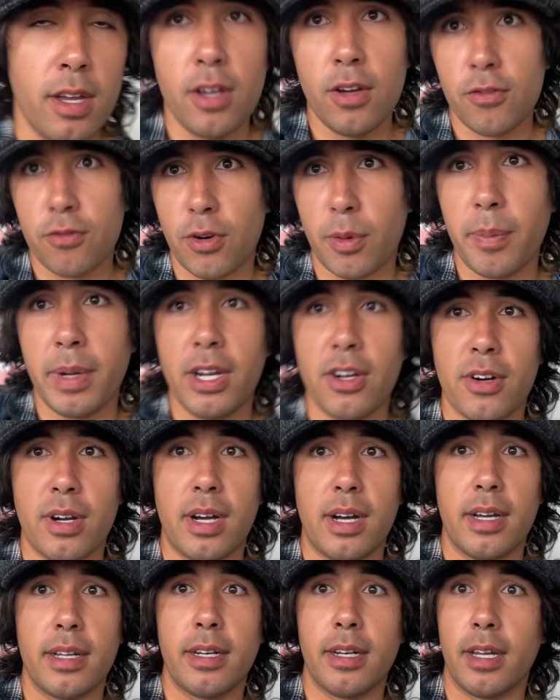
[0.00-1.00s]
From here
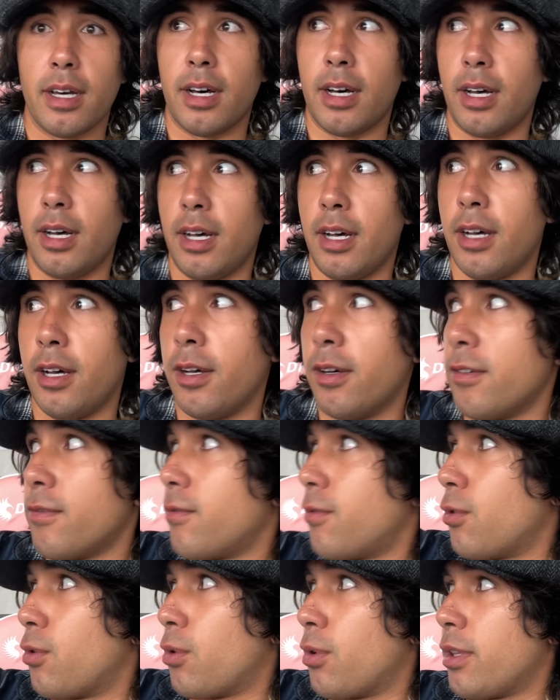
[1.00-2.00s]
on,
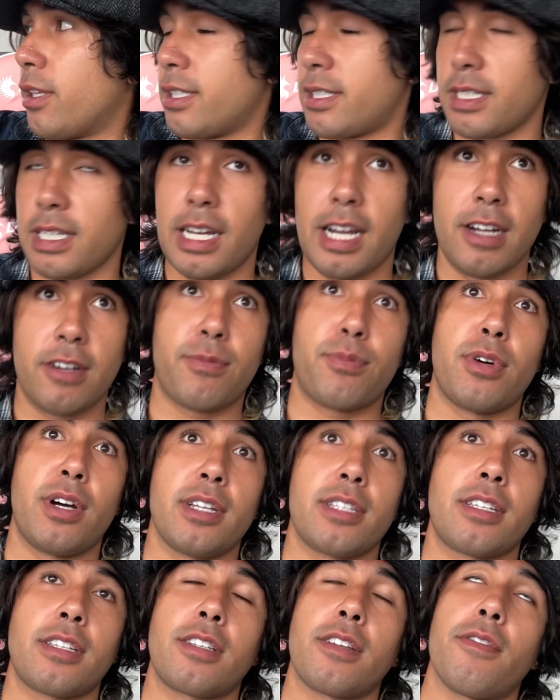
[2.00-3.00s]
for this live
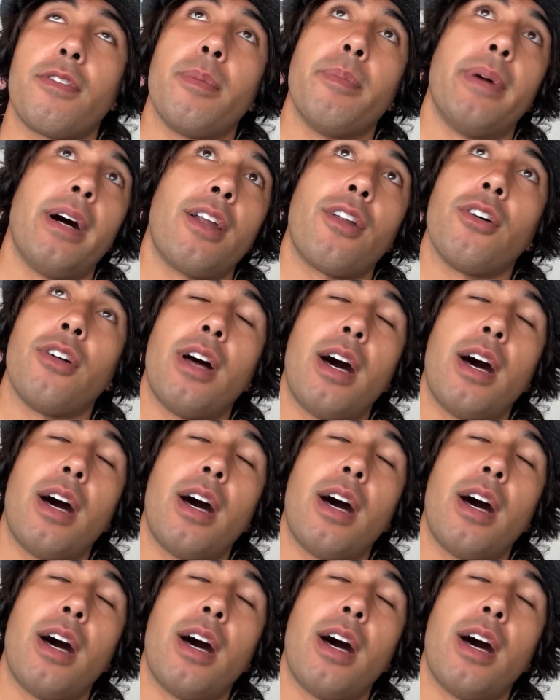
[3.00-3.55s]
process of the model,